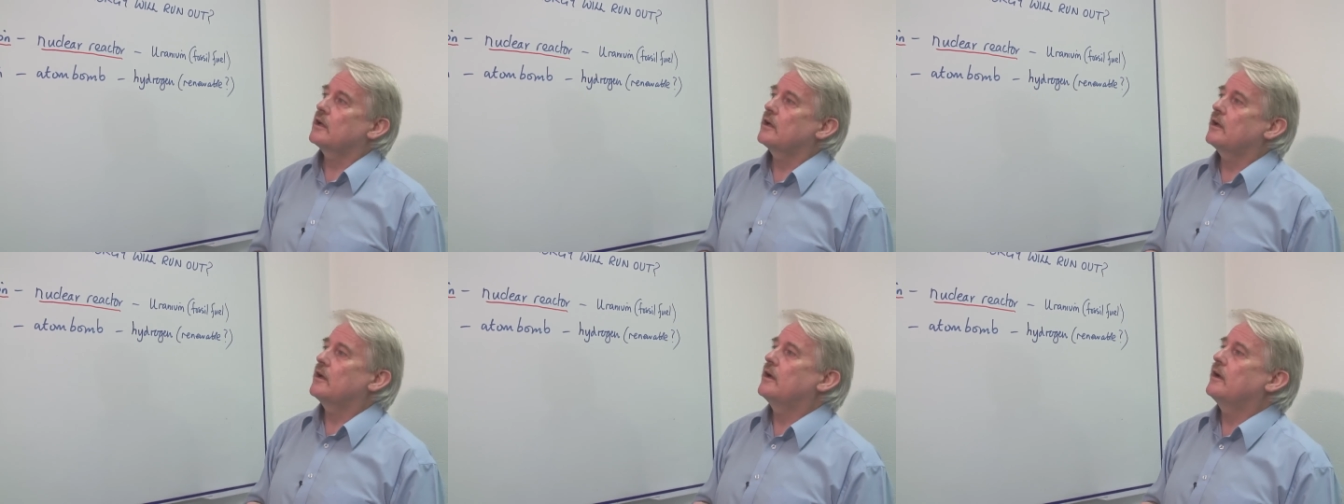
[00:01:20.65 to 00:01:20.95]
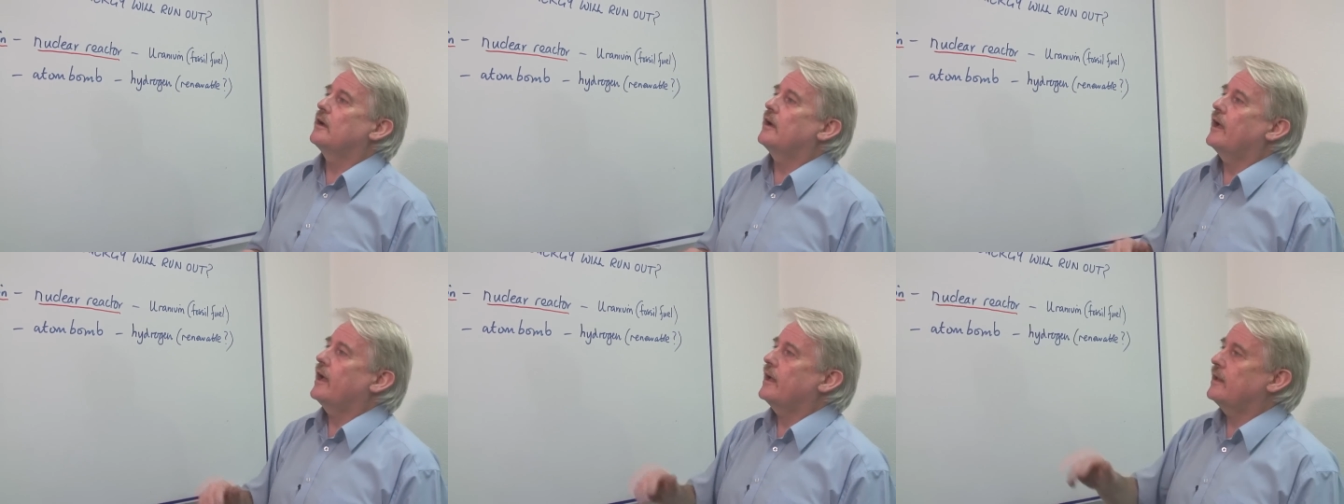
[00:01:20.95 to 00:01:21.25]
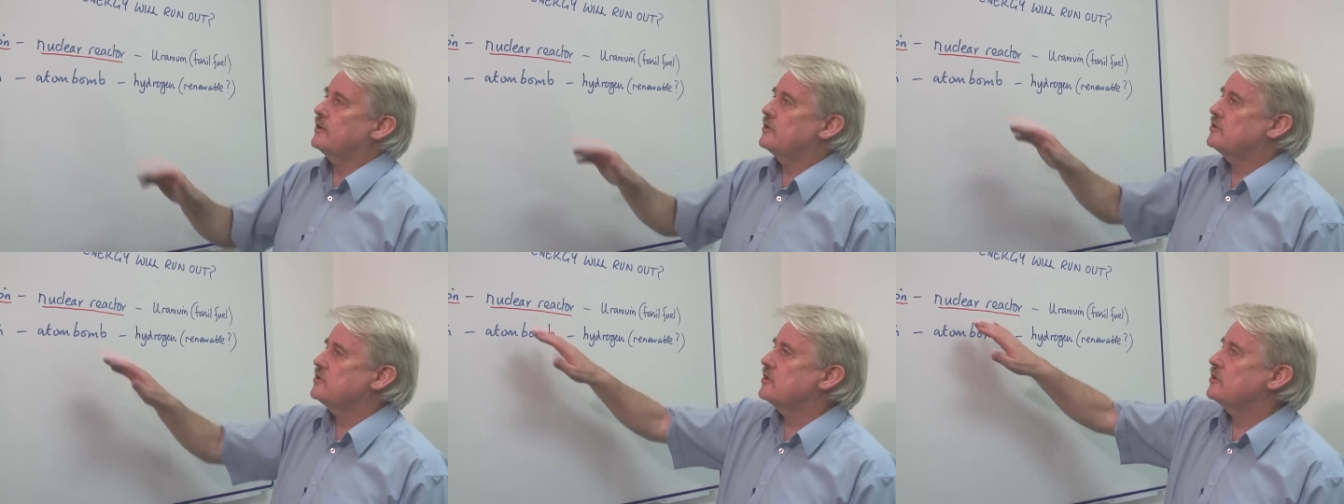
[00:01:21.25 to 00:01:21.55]
uh,
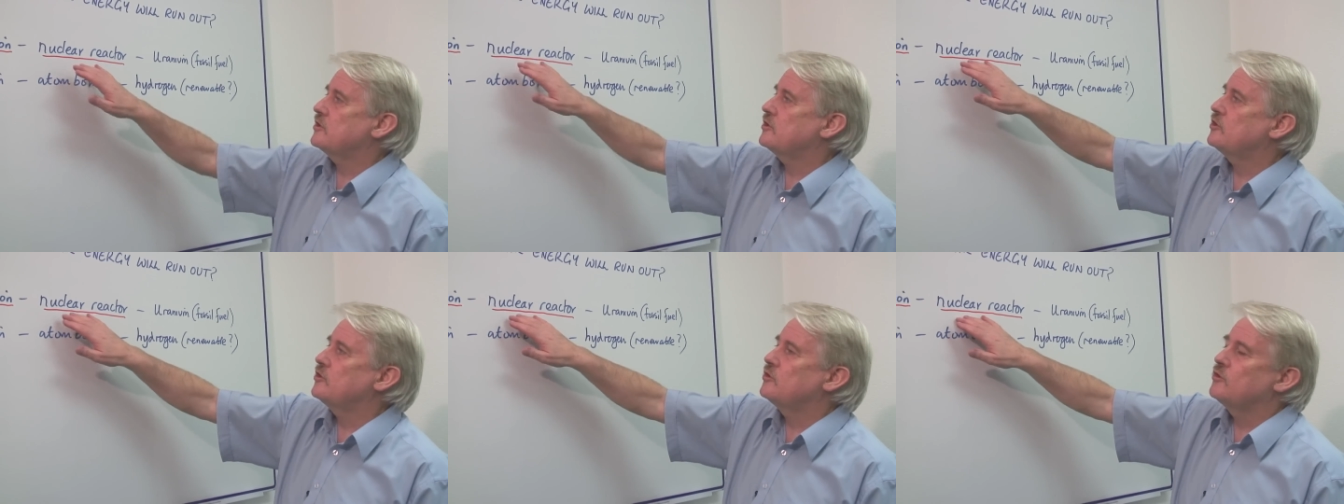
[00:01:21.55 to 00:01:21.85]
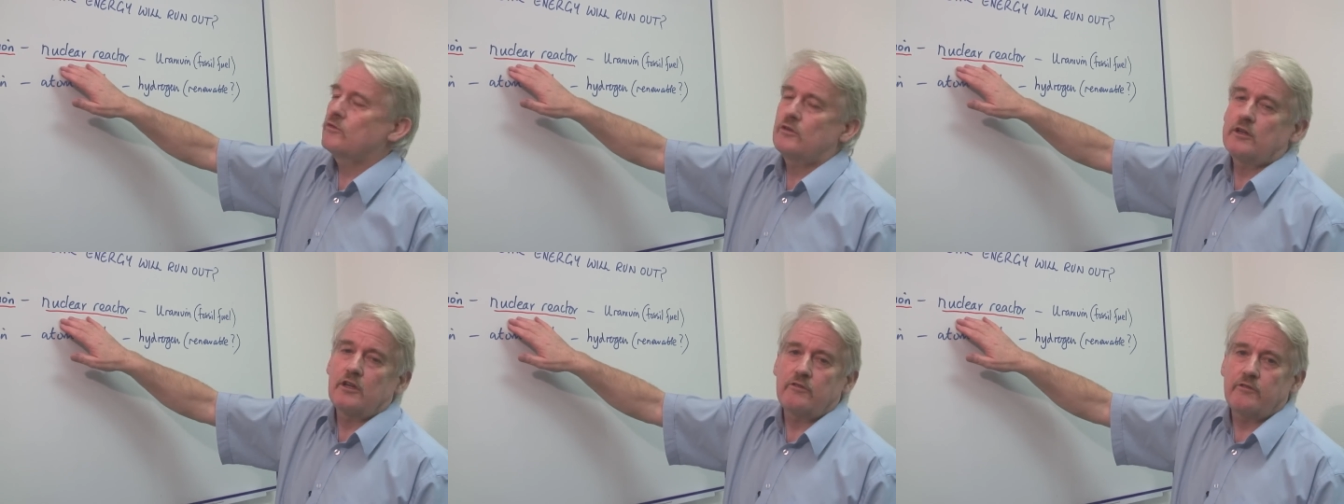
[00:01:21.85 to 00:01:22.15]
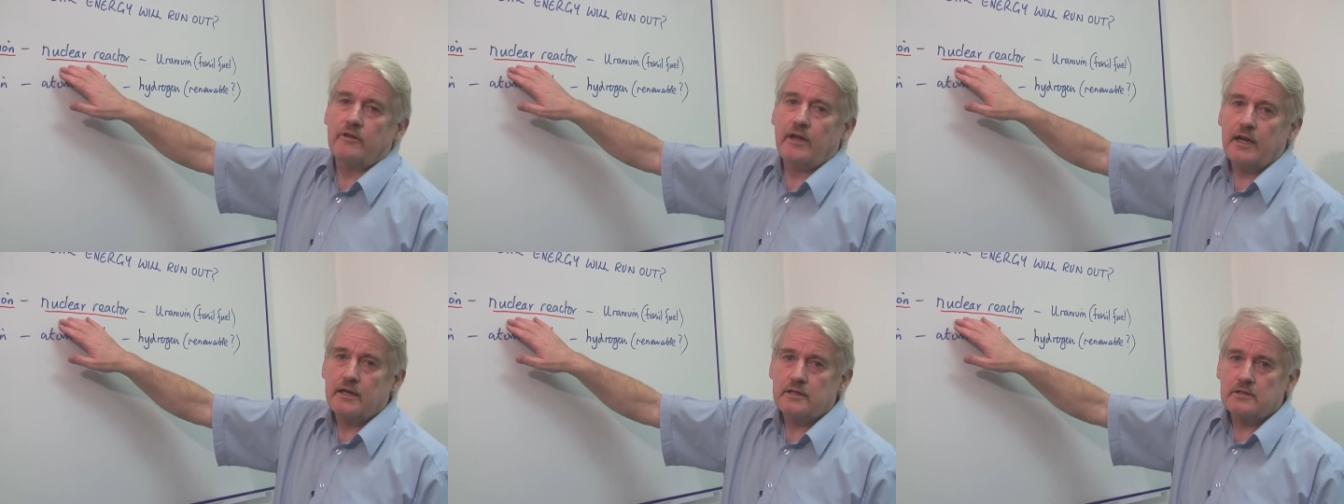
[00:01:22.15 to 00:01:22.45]
energy in a nuclear
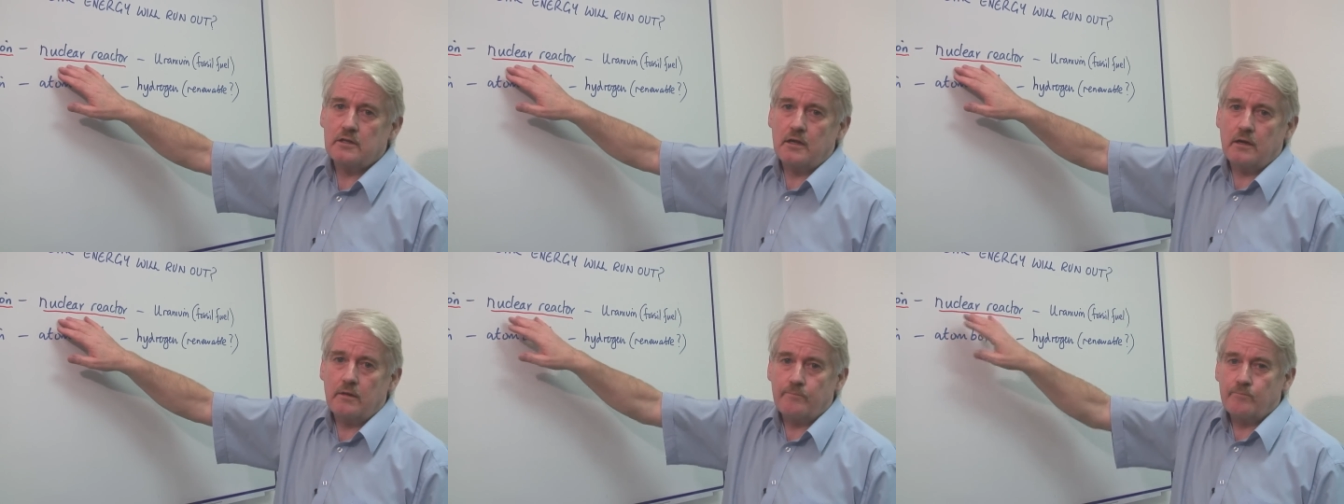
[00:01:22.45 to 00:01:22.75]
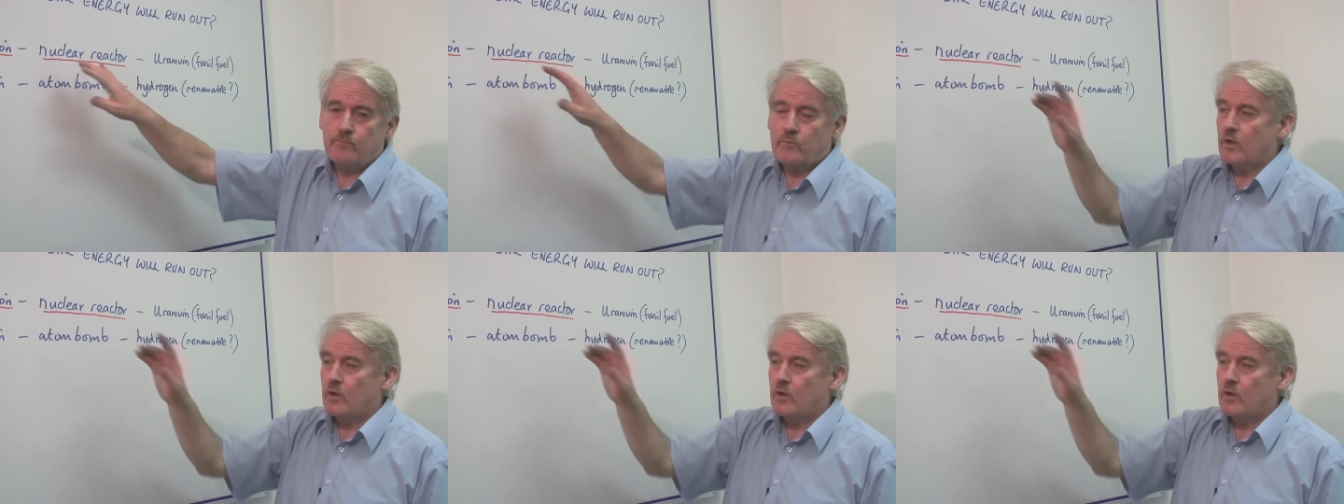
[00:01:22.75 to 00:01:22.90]
reactor.